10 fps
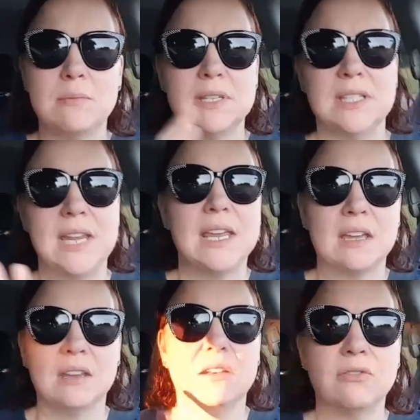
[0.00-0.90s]

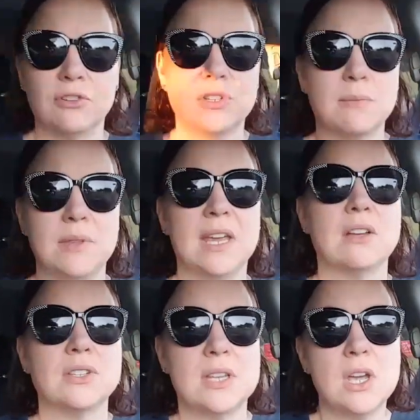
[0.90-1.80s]
mistaken for something
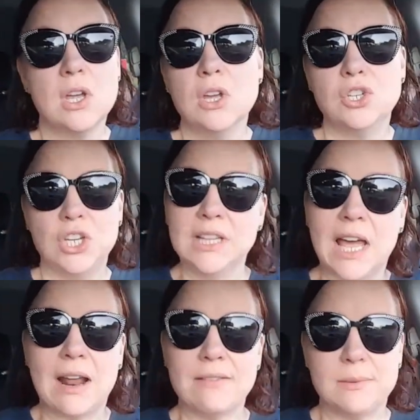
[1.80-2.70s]
else. She
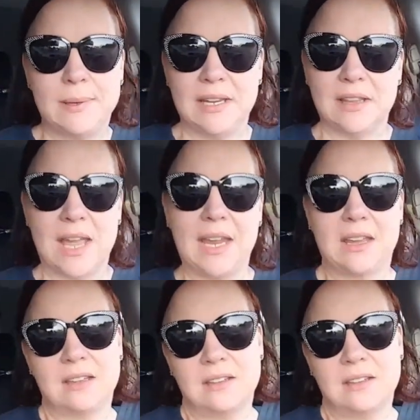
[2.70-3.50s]
thought I was being like